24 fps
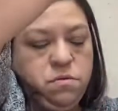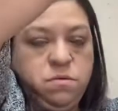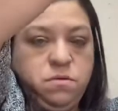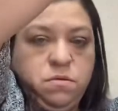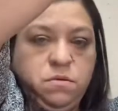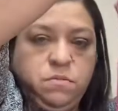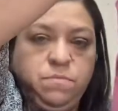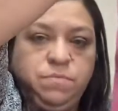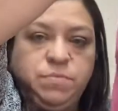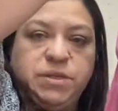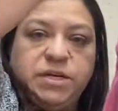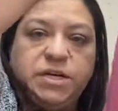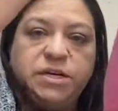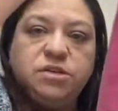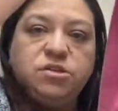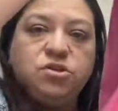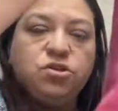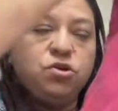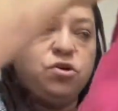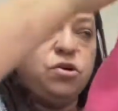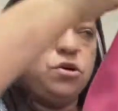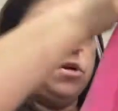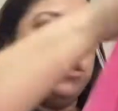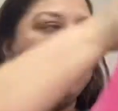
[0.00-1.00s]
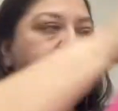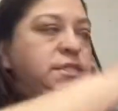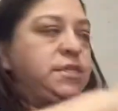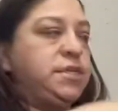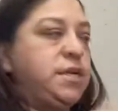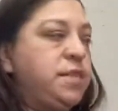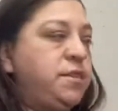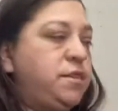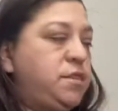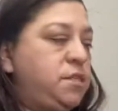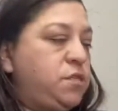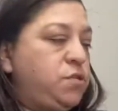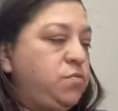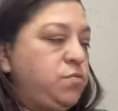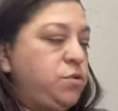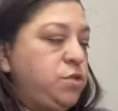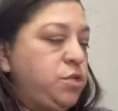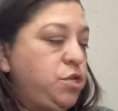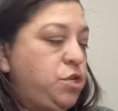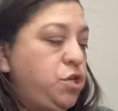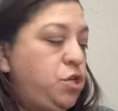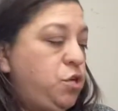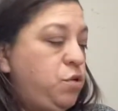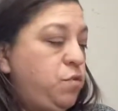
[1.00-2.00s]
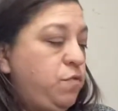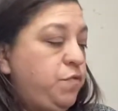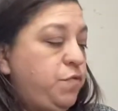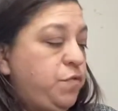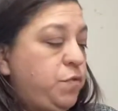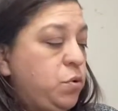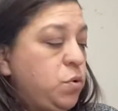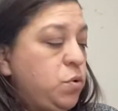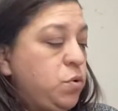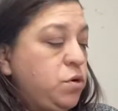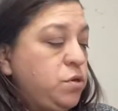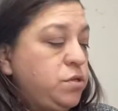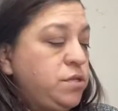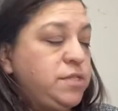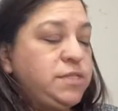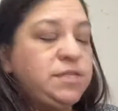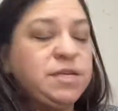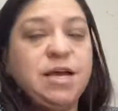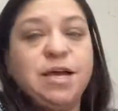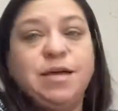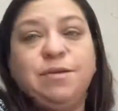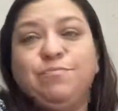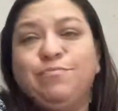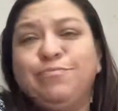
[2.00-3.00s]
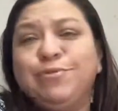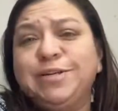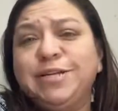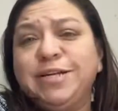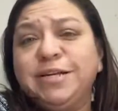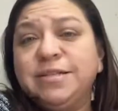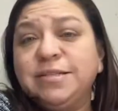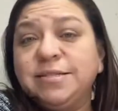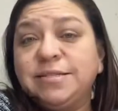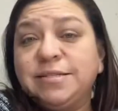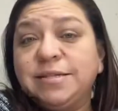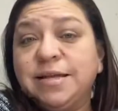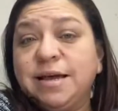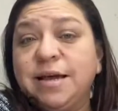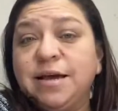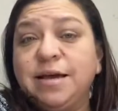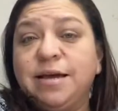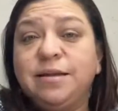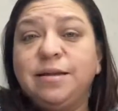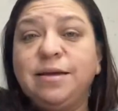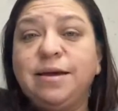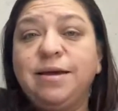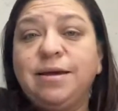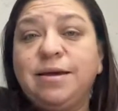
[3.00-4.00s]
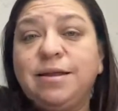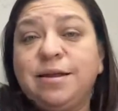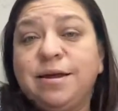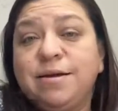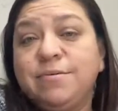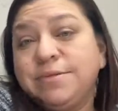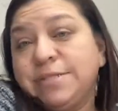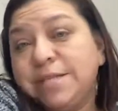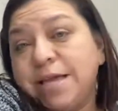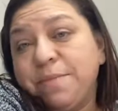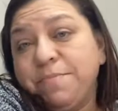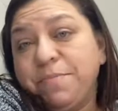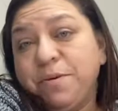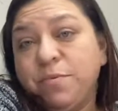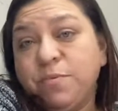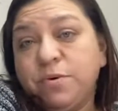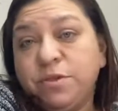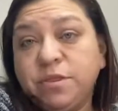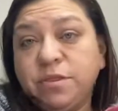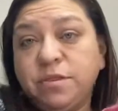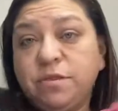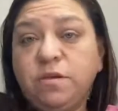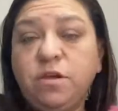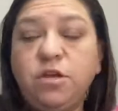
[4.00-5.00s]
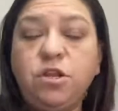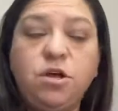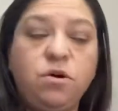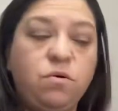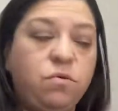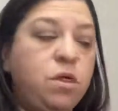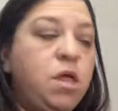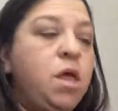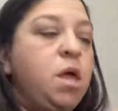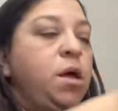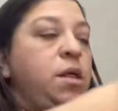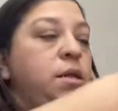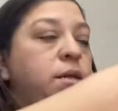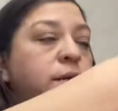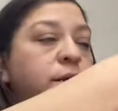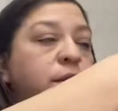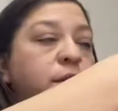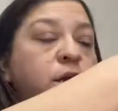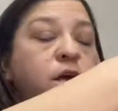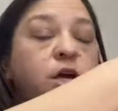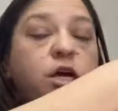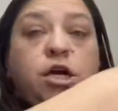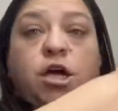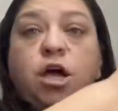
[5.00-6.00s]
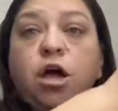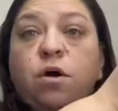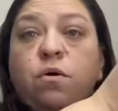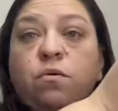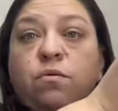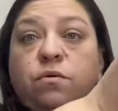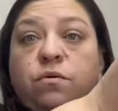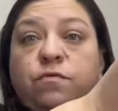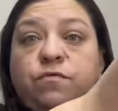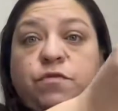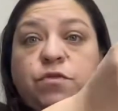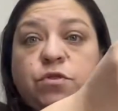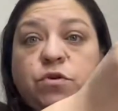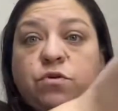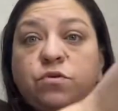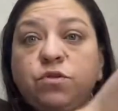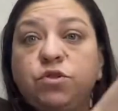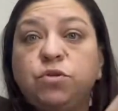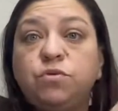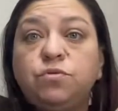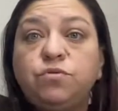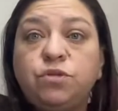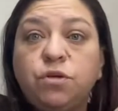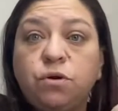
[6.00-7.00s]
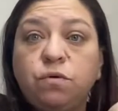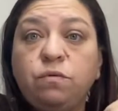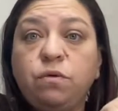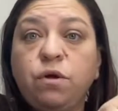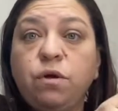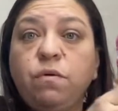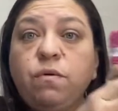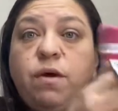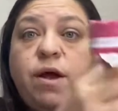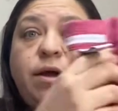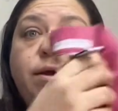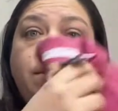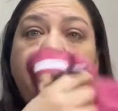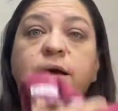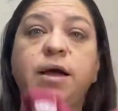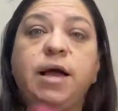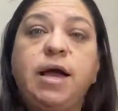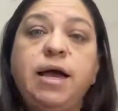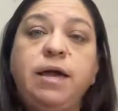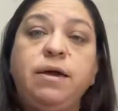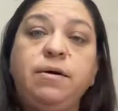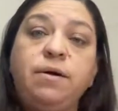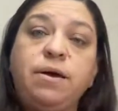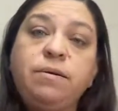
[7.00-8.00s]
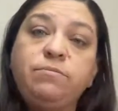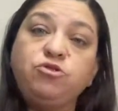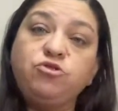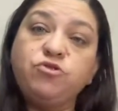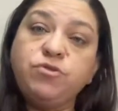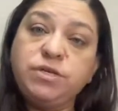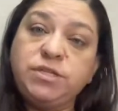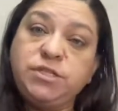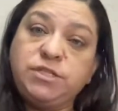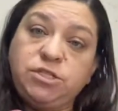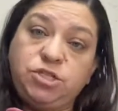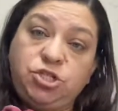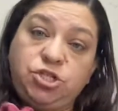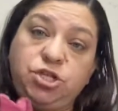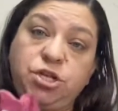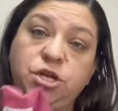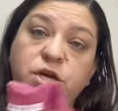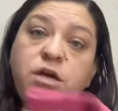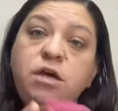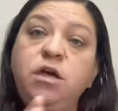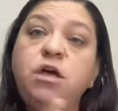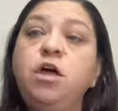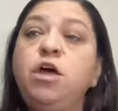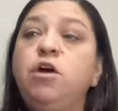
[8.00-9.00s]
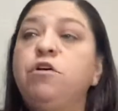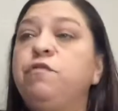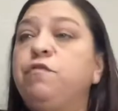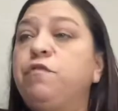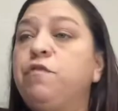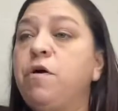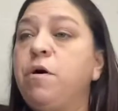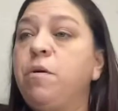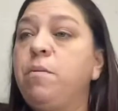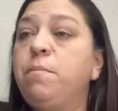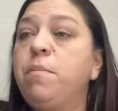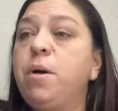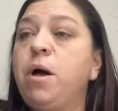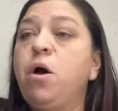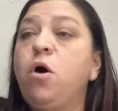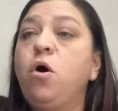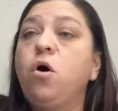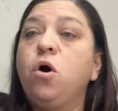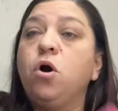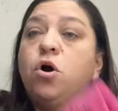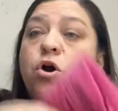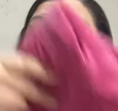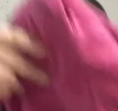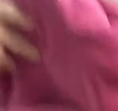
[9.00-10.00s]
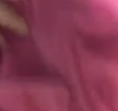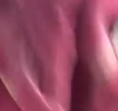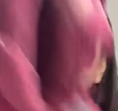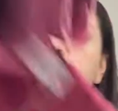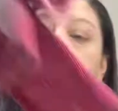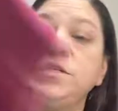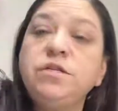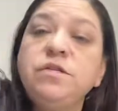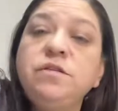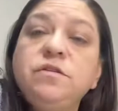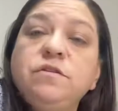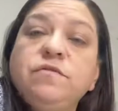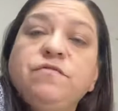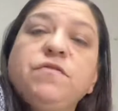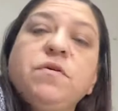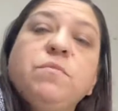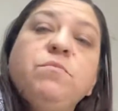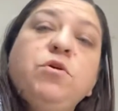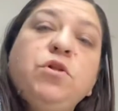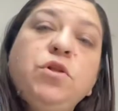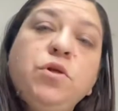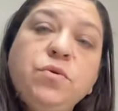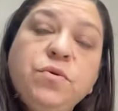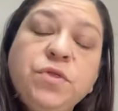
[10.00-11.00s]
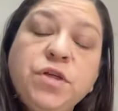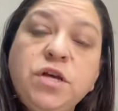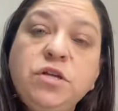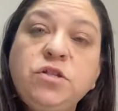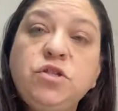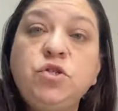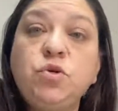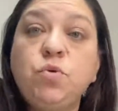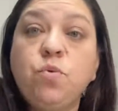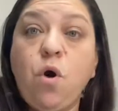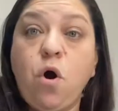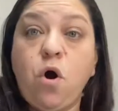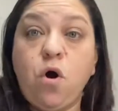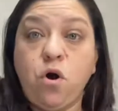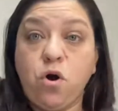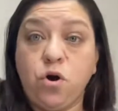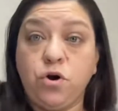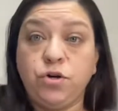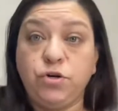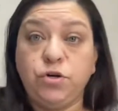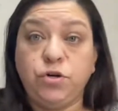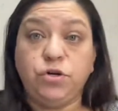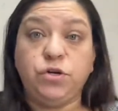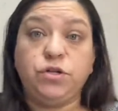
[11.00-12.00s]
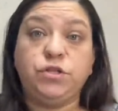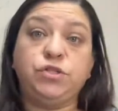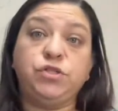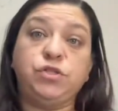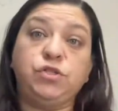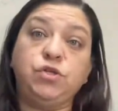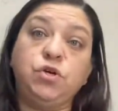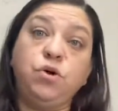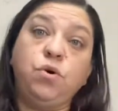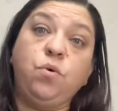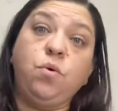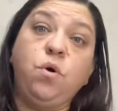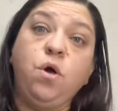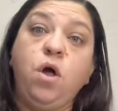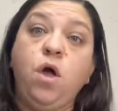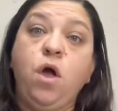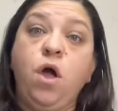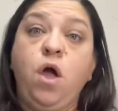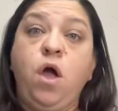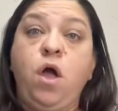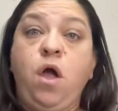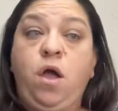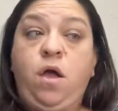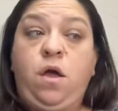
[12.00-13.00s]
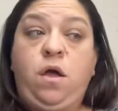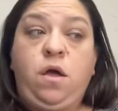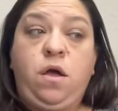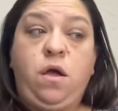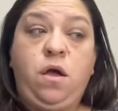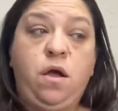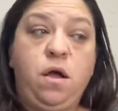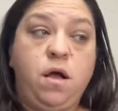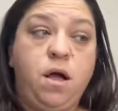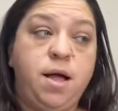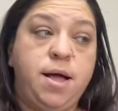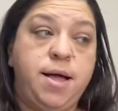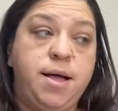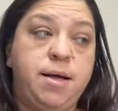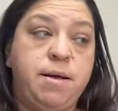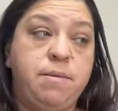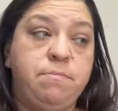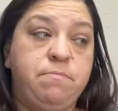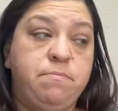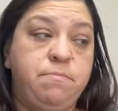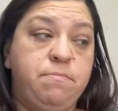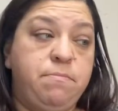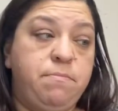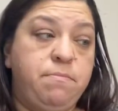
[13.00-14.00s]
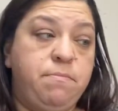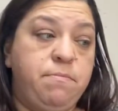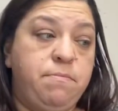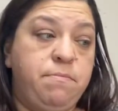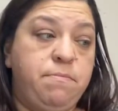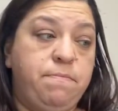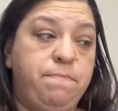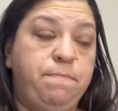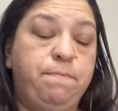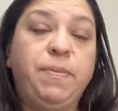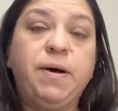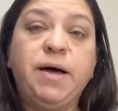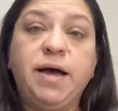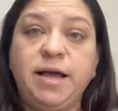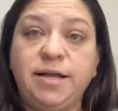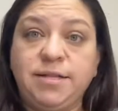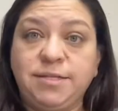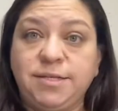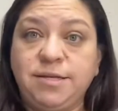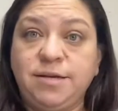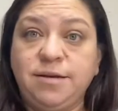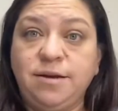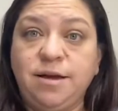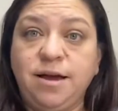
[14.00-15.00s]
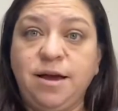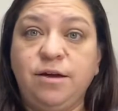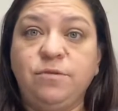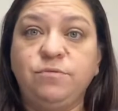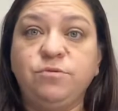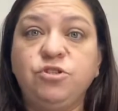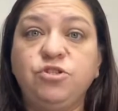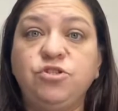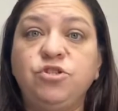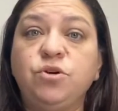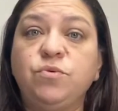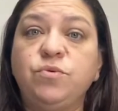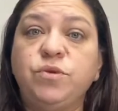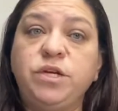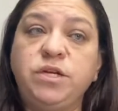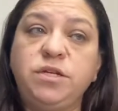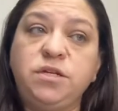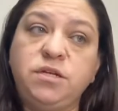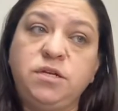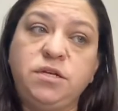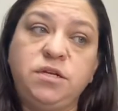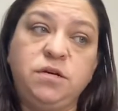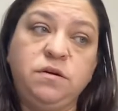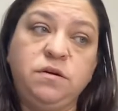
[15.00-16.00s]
blazer. It's got this really cute floral design print inside. And I was happy with, you know, letting it go. For those who don't know, I am transitioning from clothing to hard goods. So, but I was donated,